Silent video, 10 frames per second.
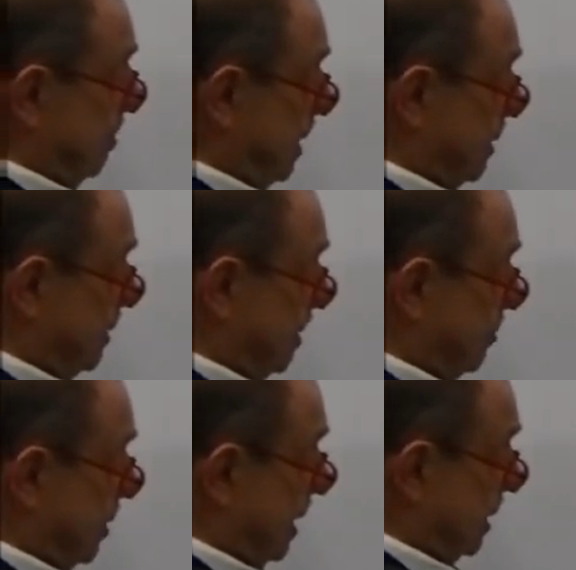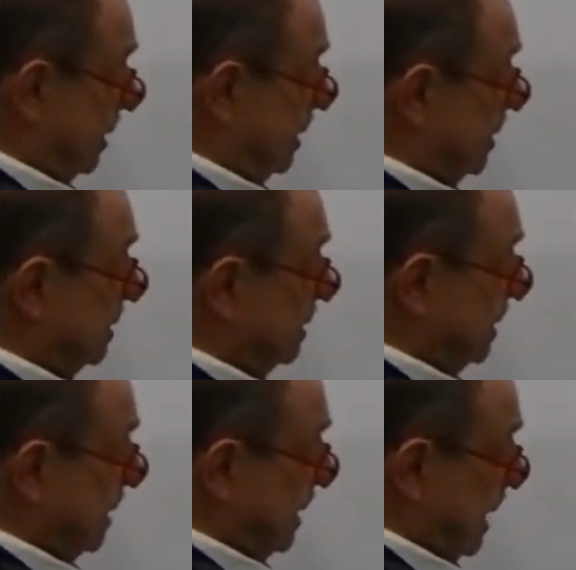a bigger number out of there,
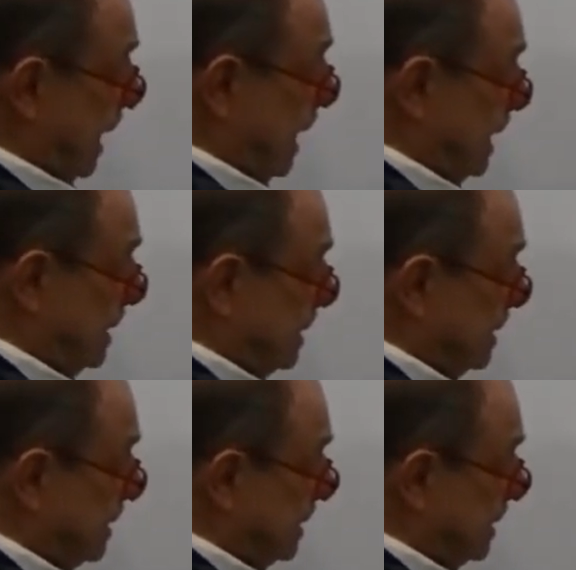8.